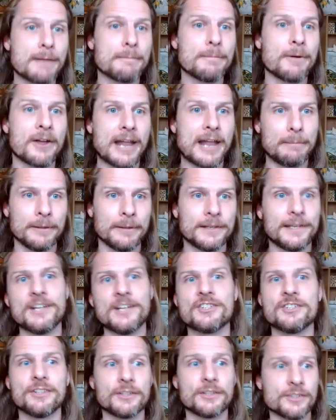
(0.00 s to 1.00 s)
chatbot
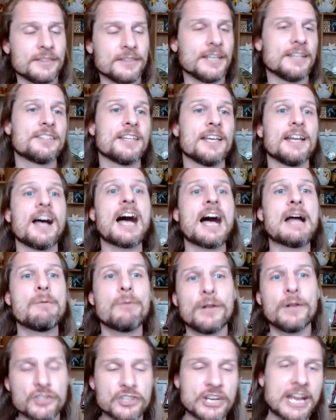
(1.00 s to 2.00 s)
application. They say, I
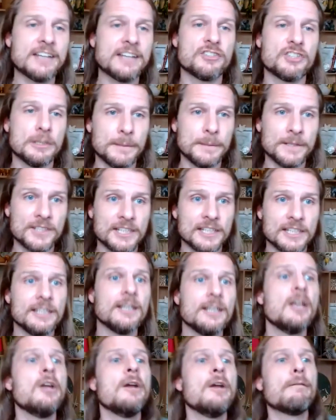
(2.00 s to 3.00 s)
want
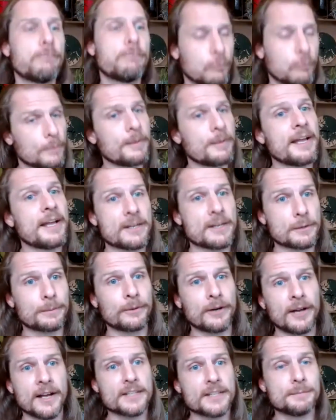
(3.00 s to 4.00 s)
ChatGPT for my
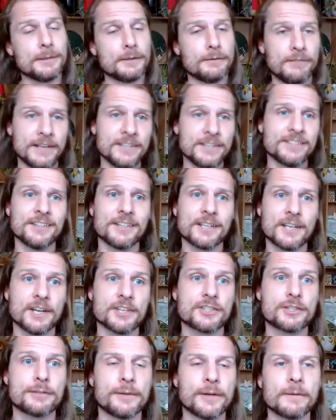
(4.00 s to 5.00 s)
enterprise, but facing the
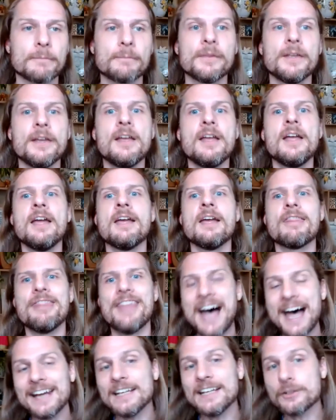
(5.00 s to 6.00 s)
customer.
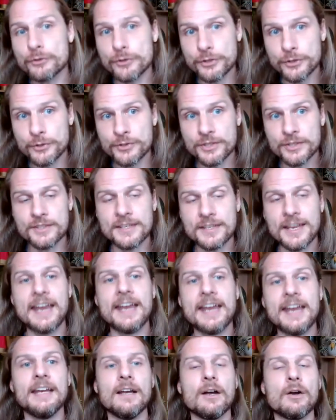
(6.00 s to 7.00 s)
That introduces
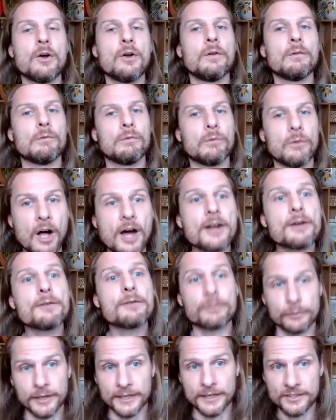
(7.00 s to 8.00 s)
a lot
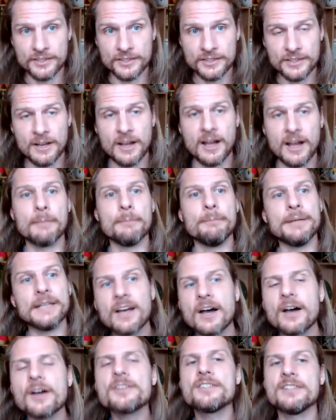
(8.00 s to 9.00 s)
of risk
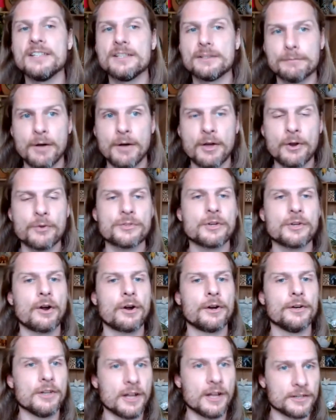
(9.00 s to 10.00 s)
because these models
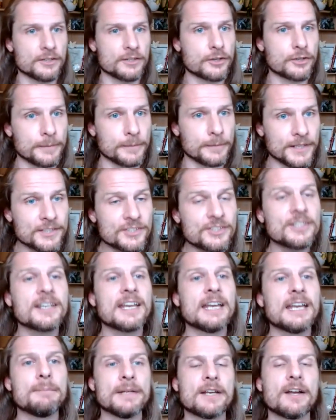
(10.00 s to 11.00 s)
are
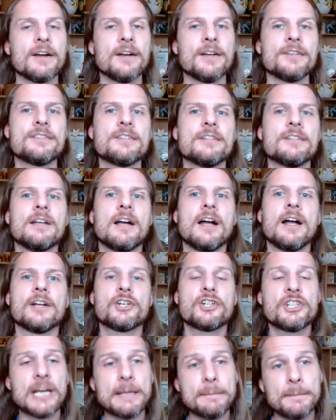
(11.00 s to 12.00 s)
non-deterministic and because
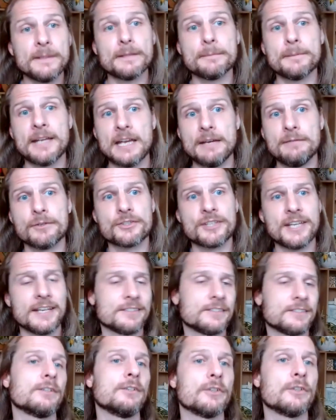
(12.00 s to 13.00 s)
shaping the behavior
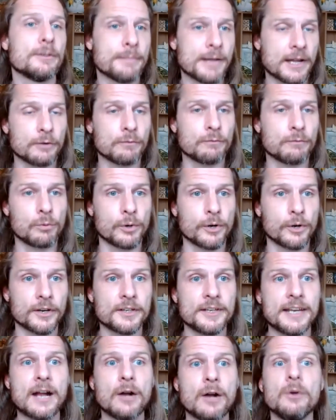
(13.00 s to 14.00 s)
takes a good amount of work.
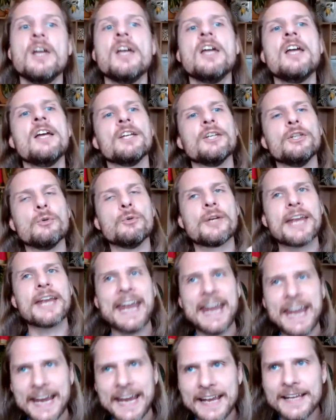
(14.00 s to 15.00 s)
Now, you
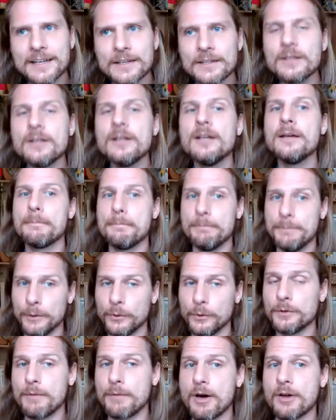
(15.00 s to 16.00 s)
can
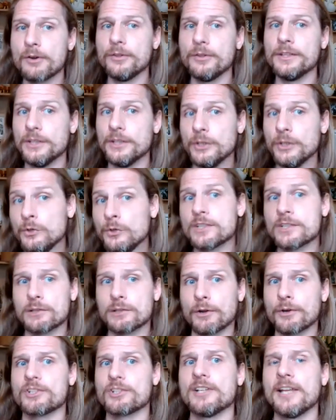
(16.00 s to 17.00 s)
build a model that uses
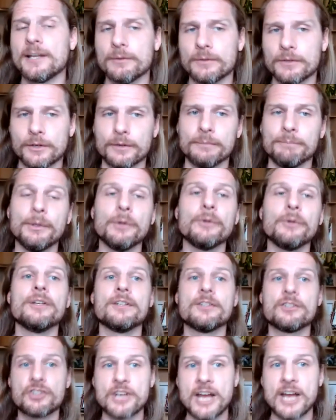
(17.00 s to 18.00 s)
build
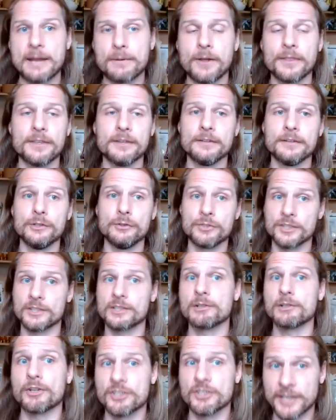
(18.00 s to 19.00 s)
a chatbot that
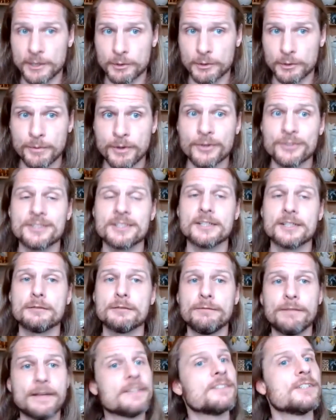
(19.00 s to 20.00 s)
uses large language models that
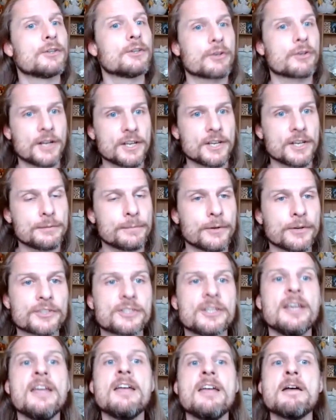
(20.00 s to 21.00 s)
is facing your
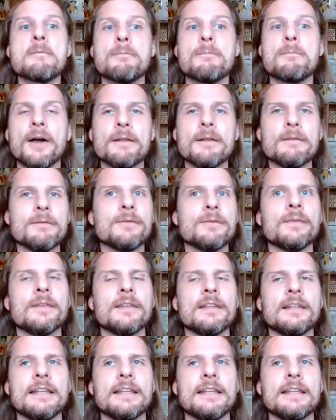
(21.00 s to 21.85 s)
customers, but